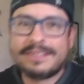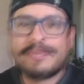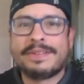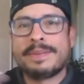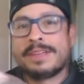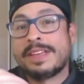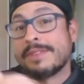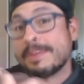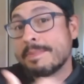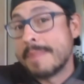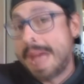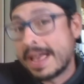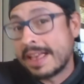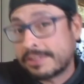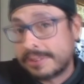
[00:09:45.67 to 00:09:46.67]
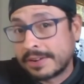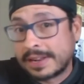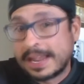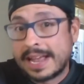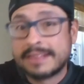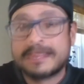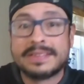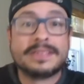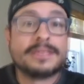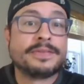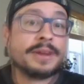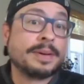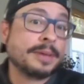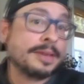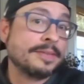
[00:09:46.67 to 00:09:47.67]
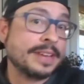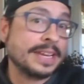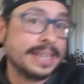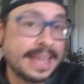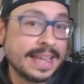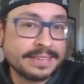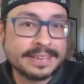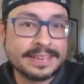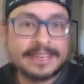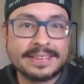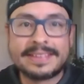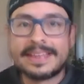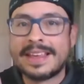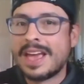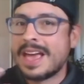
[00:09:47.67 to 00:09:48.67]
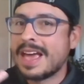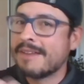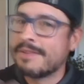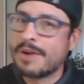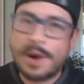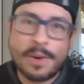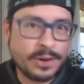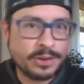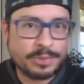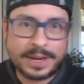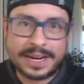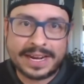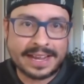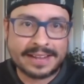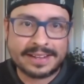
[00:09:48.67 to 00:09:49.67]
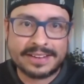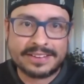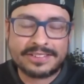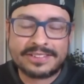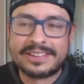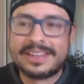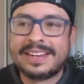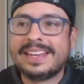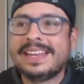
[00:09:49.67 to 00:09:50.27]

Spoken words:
if I'm giving master classes, if I'm giving lessons, have always been in English.